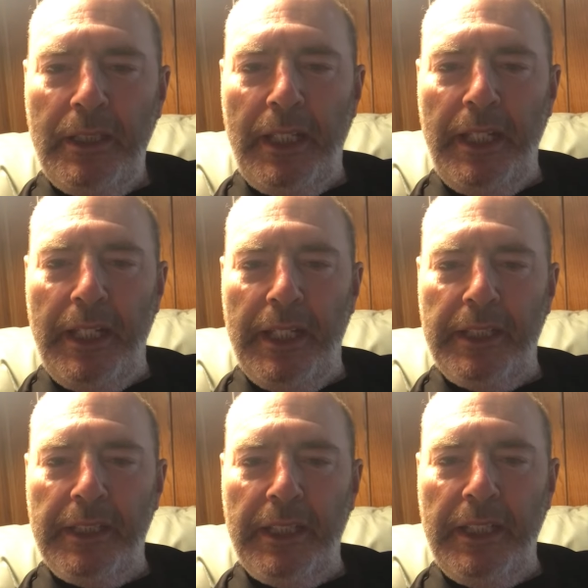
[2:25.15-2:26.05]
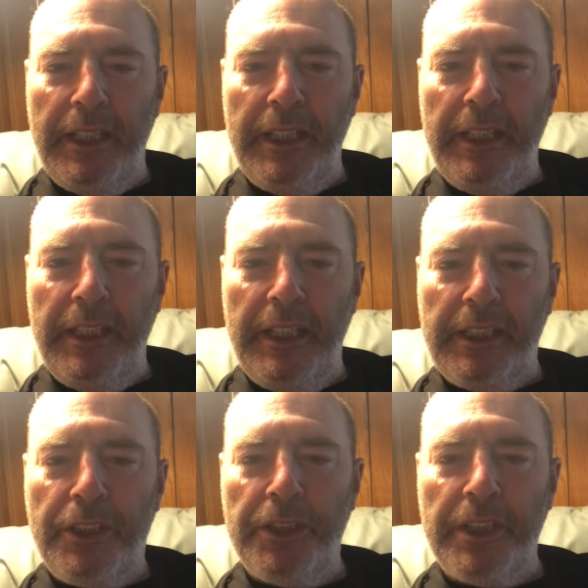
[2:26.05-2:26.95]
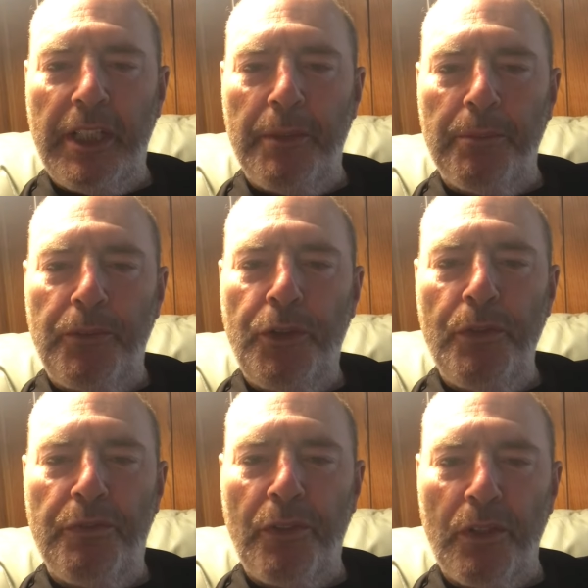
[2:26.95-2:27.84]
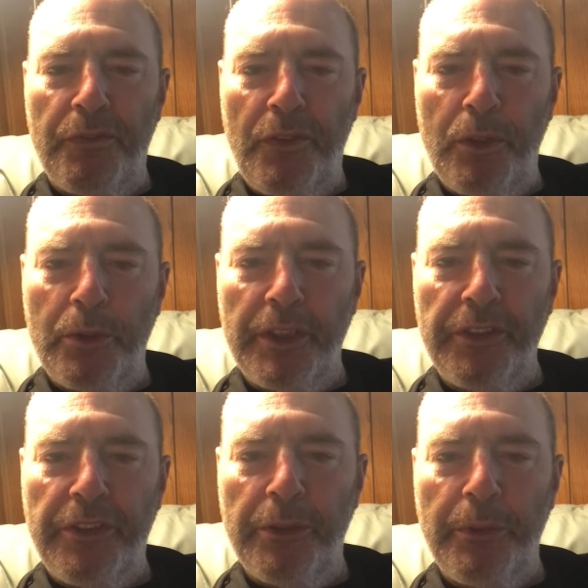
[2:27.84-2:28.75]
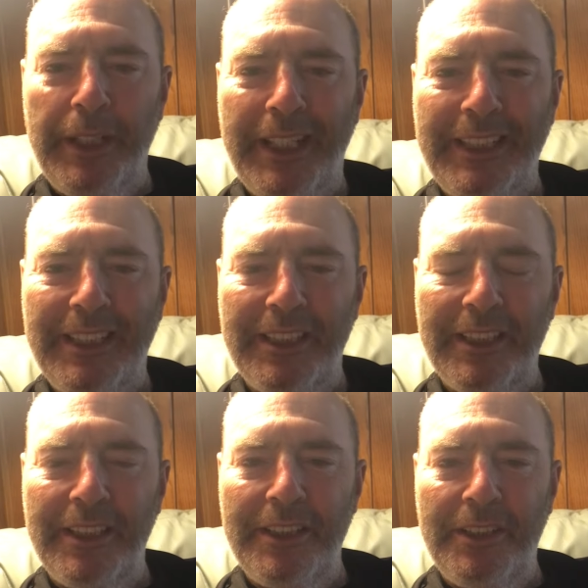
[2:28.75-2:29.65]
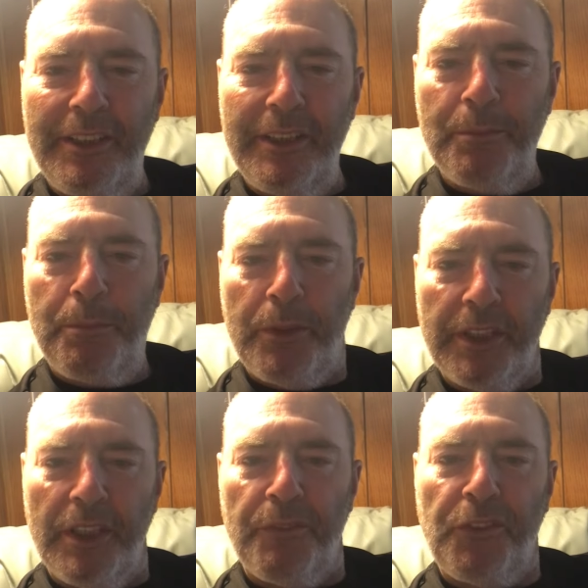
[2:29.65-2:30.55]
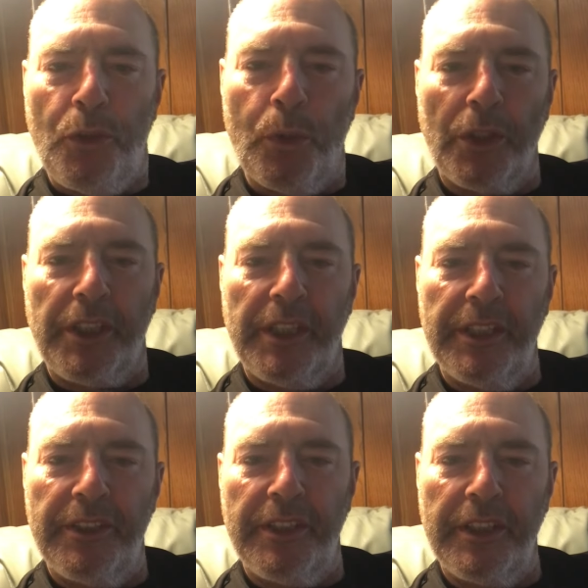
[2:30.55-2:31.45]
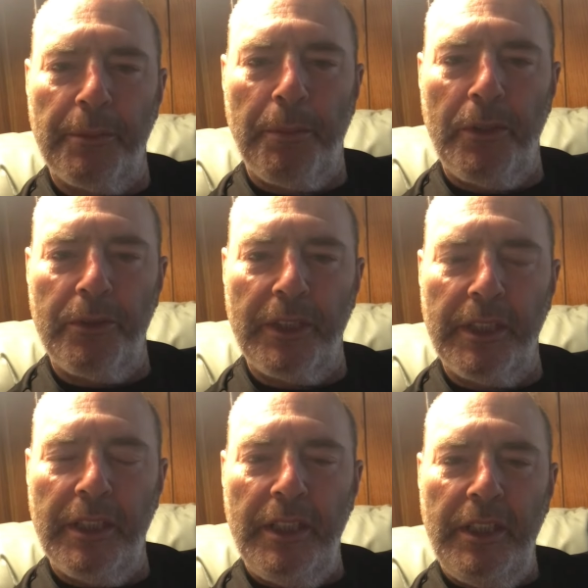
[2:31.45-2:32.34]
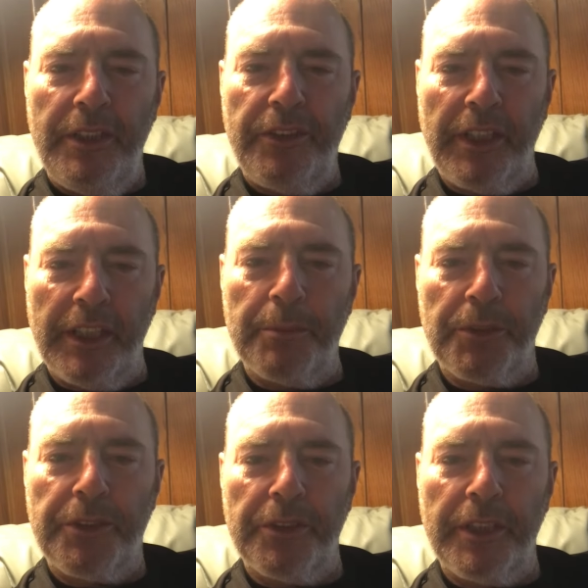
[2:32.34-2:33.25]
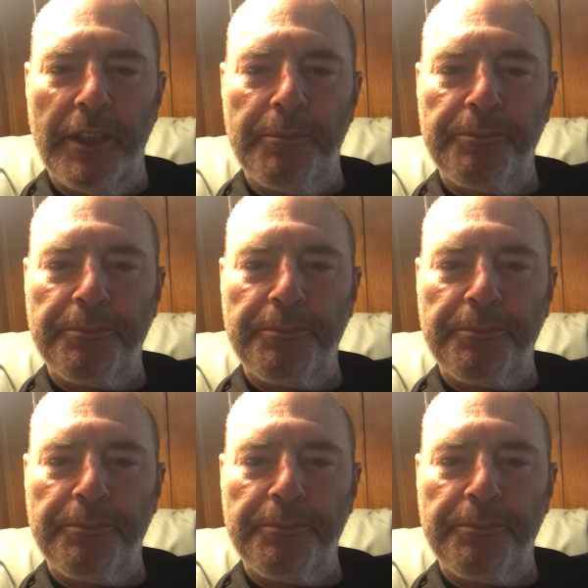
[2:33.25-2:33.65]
and it couldn't come too far forward until we had put enough torque into the opponent to get him stood up.